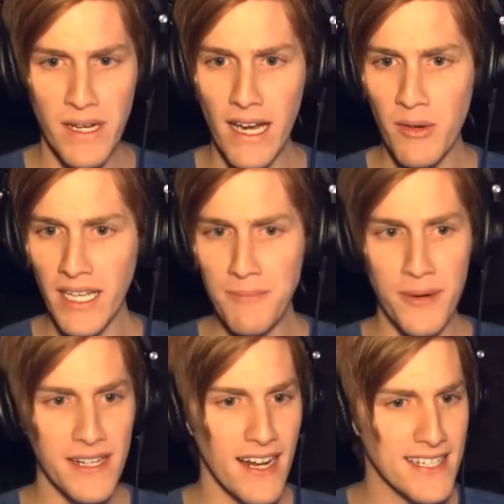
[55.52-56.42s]
we got we got a
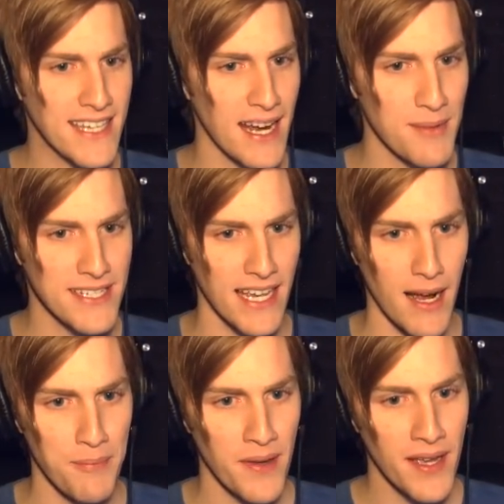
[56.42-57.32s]
pretty nice camera
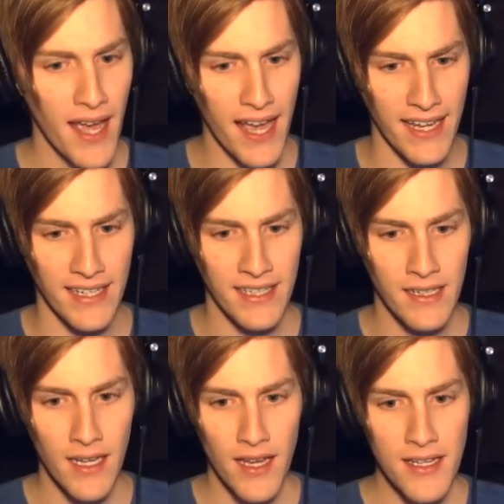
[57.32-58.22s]
setup. Hey,
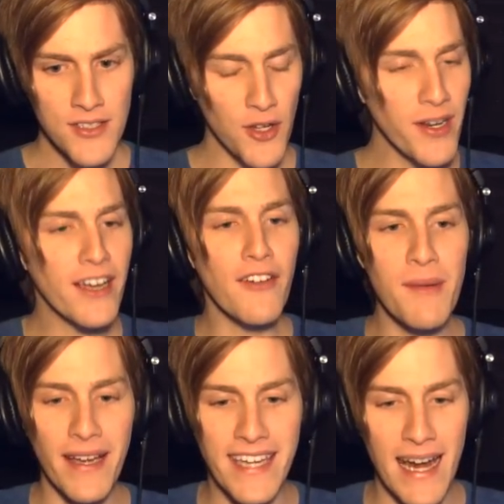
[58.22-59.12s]
don't knock
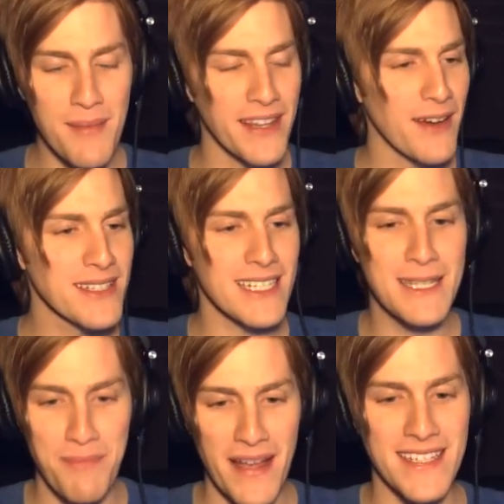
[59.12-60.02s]
over my camera. That was
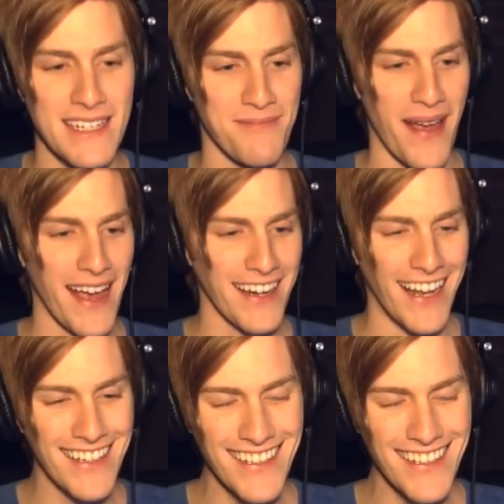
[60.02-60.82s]
expensive, man.